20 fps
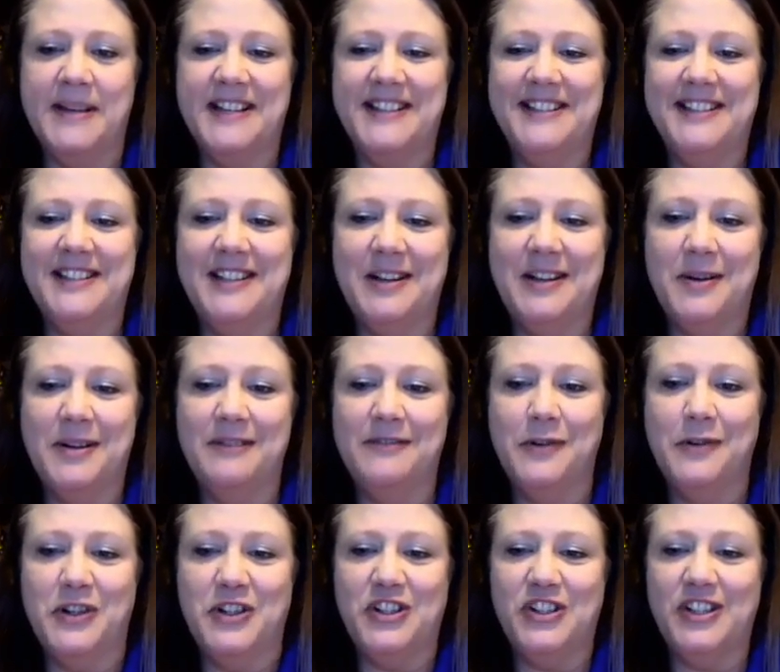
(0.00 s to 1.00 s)
So
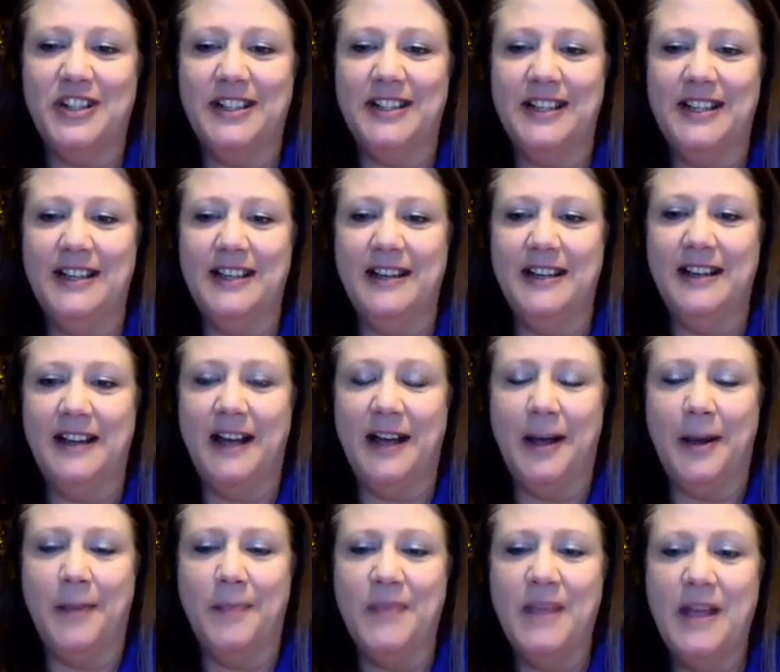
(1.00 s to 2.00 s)
unfortunately,
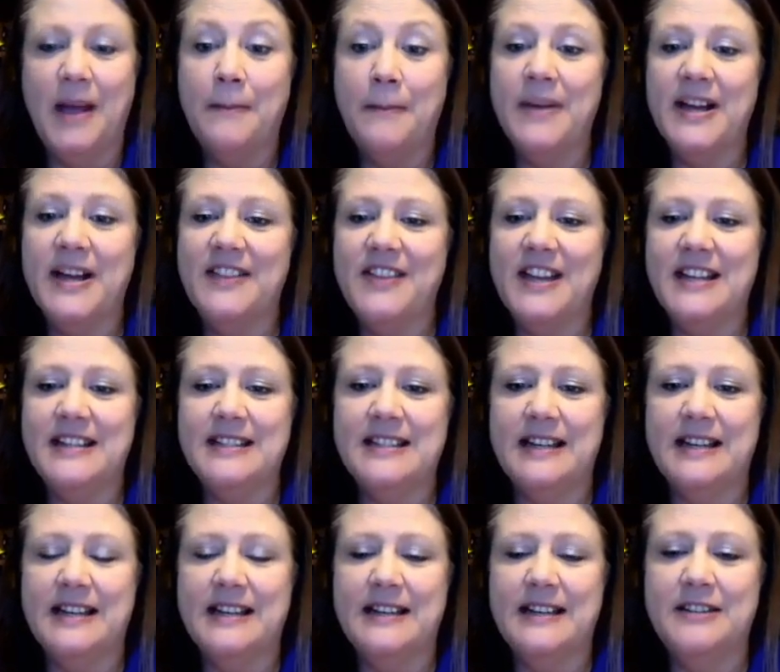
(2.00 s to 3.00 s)
but they
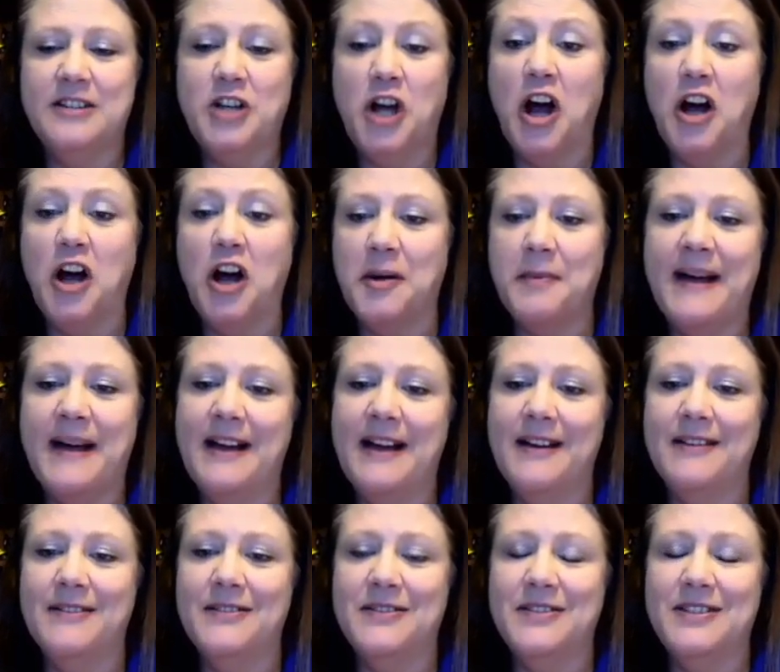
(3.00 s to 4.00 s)
did talk about
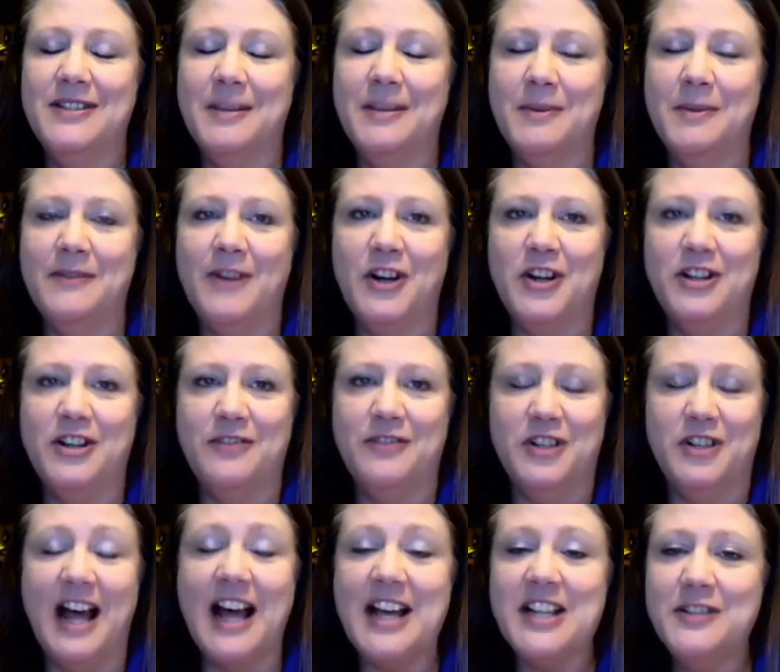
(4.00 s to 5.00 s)
some of our different
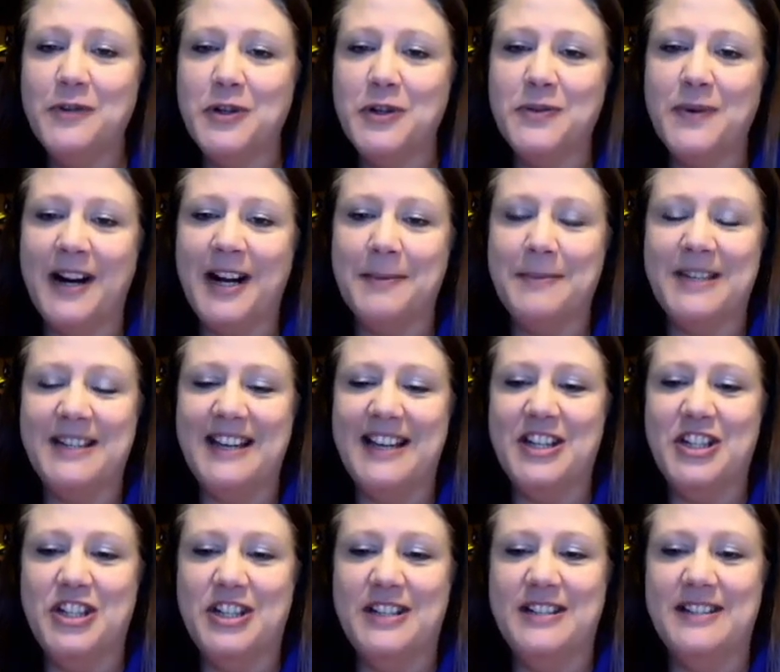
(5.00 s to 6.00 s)
task force
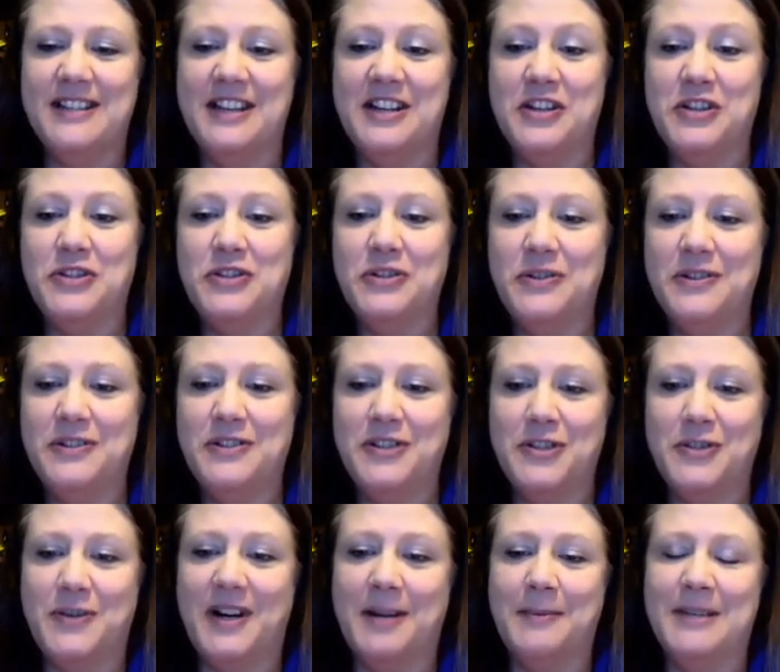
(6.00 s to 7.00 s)
recommendations. And as soon as those
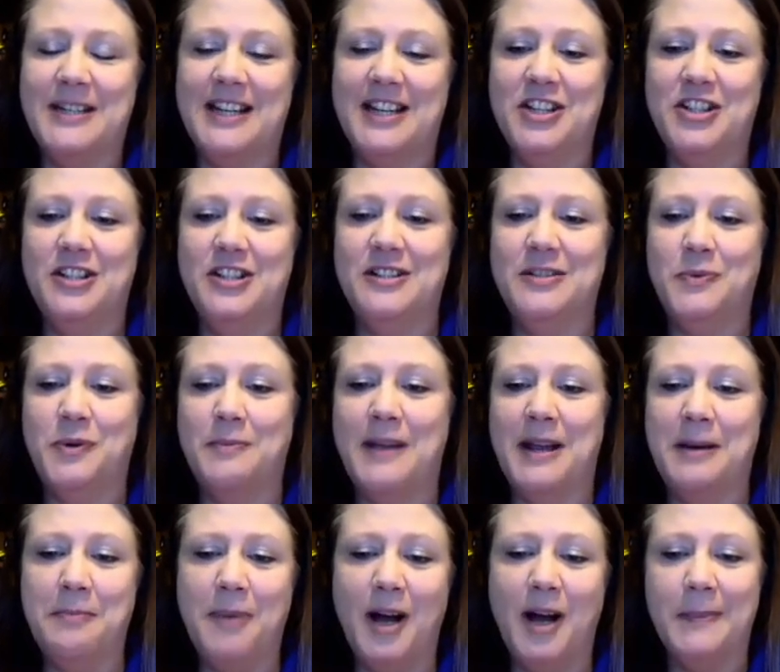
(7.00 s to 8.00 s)
recommendations were made
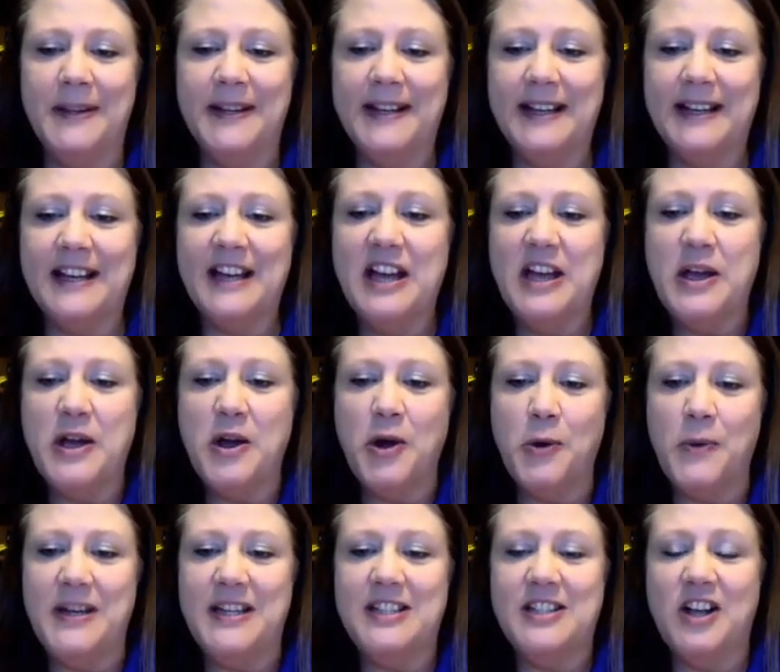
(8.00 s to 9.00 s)
public,
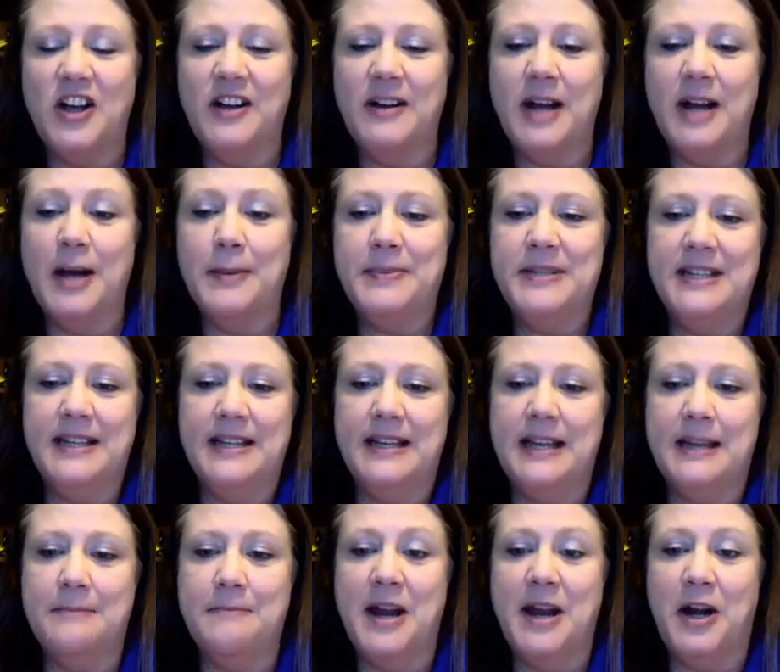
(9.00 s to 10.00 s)
we saw an uptick
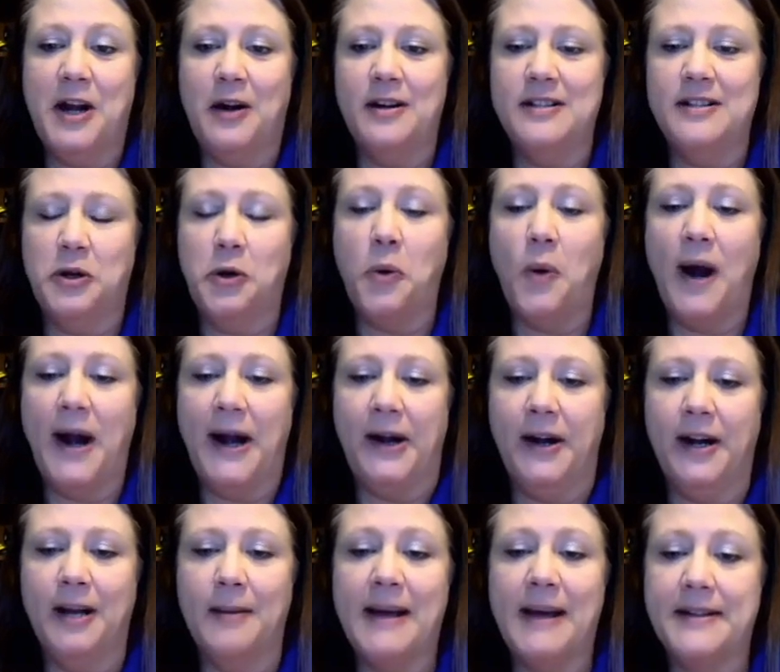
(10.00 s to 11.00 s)
in parents inquiring
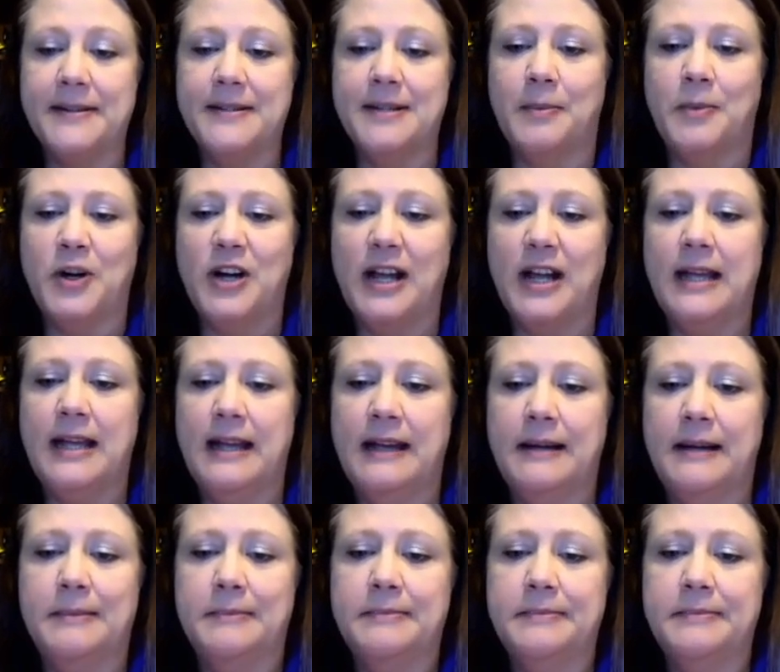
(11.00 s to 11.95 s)
about summer day camp.